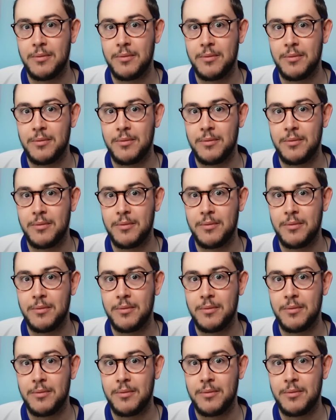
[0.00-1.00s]

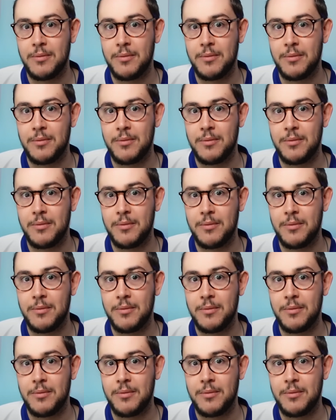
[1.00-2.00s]

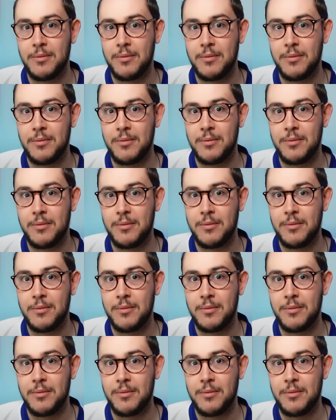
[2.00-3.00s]

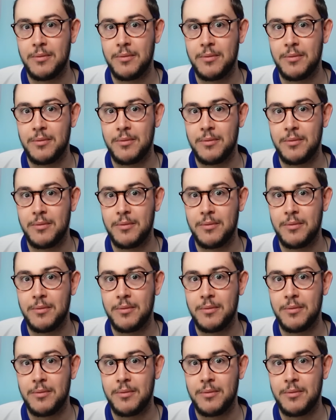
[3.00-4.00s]

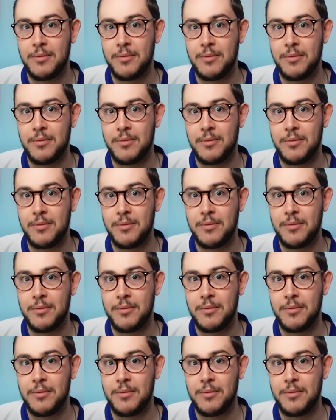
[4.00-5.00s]

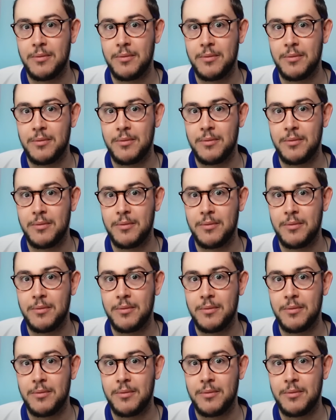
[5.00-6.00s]

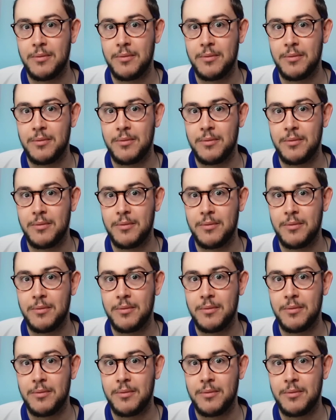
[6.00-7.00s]

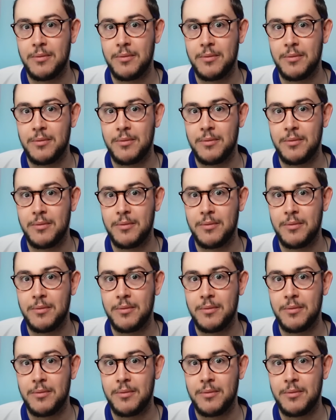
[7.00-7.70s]
(silent)